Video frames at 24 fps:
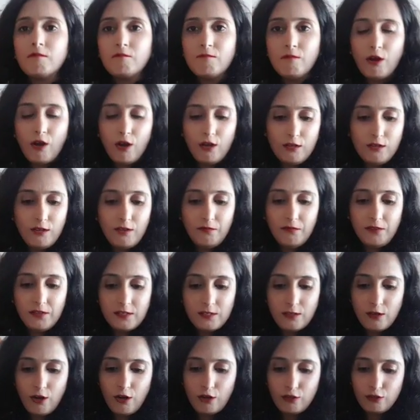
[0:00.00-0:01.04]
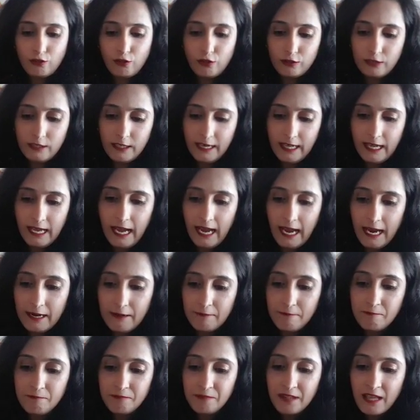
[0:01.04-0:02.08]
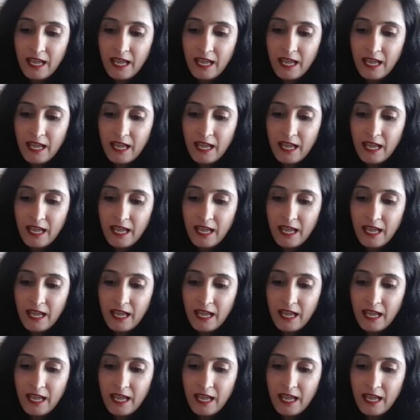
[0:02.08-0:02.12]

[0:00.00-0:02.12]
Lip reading: because of the sore throat that I had.